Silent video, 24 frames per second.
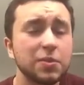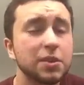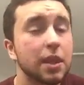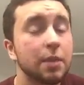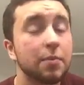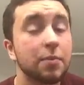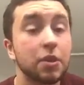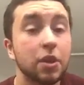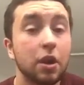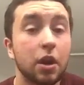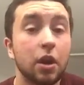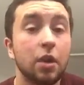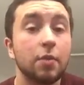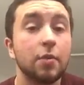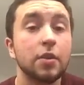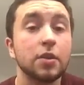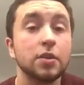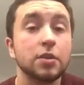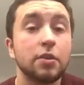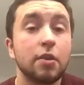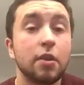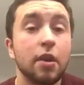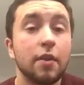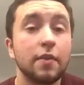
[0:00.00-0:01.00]
Same with the
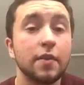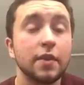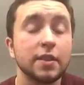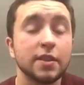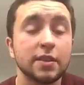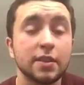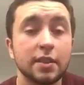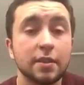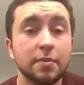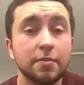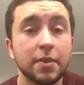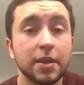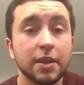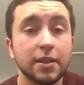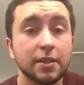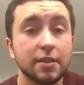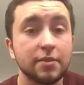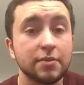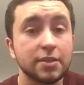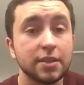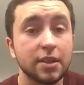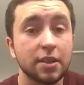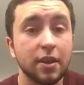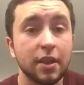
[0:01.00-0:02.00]
hardware store, obviously, because I
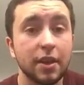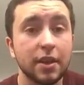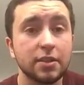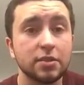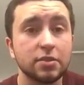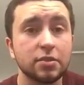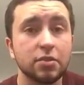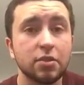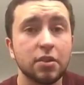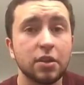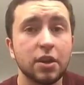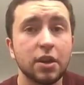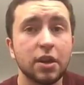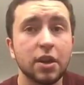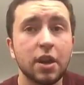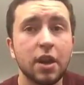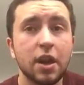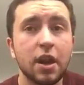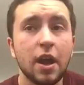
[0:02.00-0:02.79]
was still a high schooler.